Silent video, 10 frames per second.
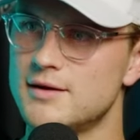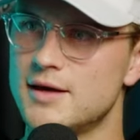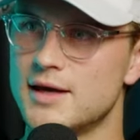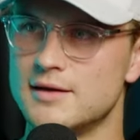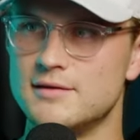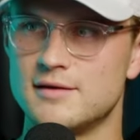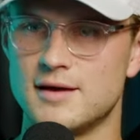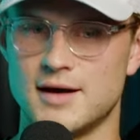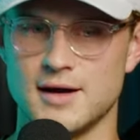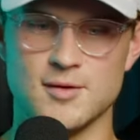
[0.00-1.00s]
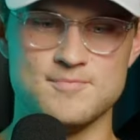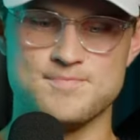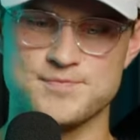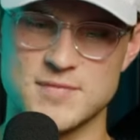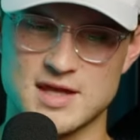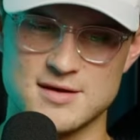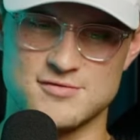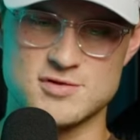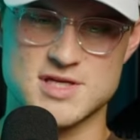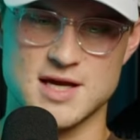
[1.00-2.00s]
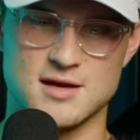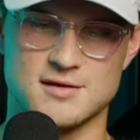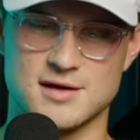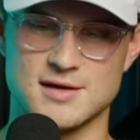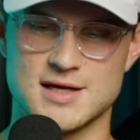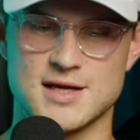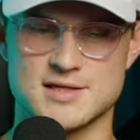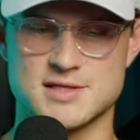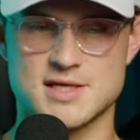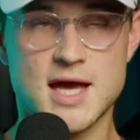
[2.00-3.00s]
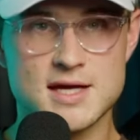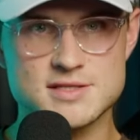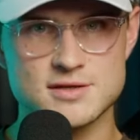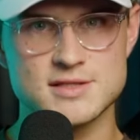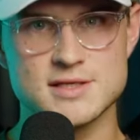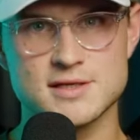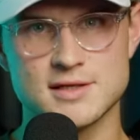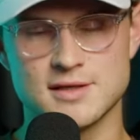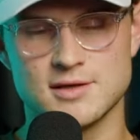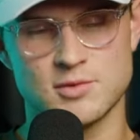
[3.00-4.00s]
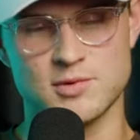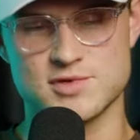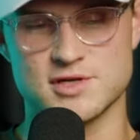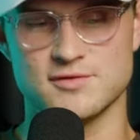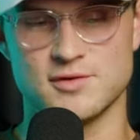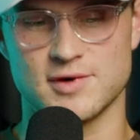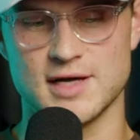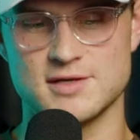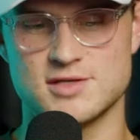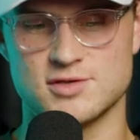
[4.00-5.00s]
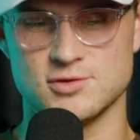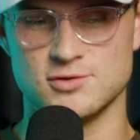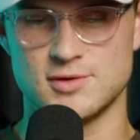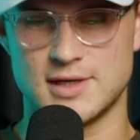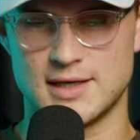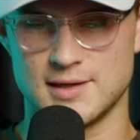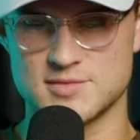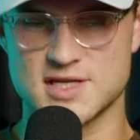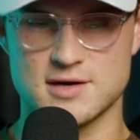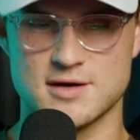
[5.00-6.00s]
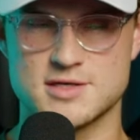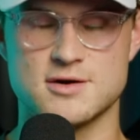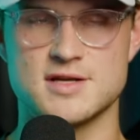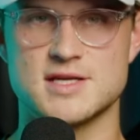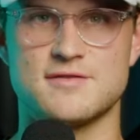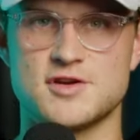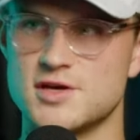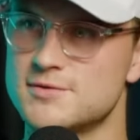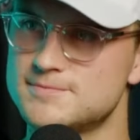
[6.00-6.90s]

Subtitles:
And if you say anything that gets us canceled, we reserve the right to send our attorneys after you.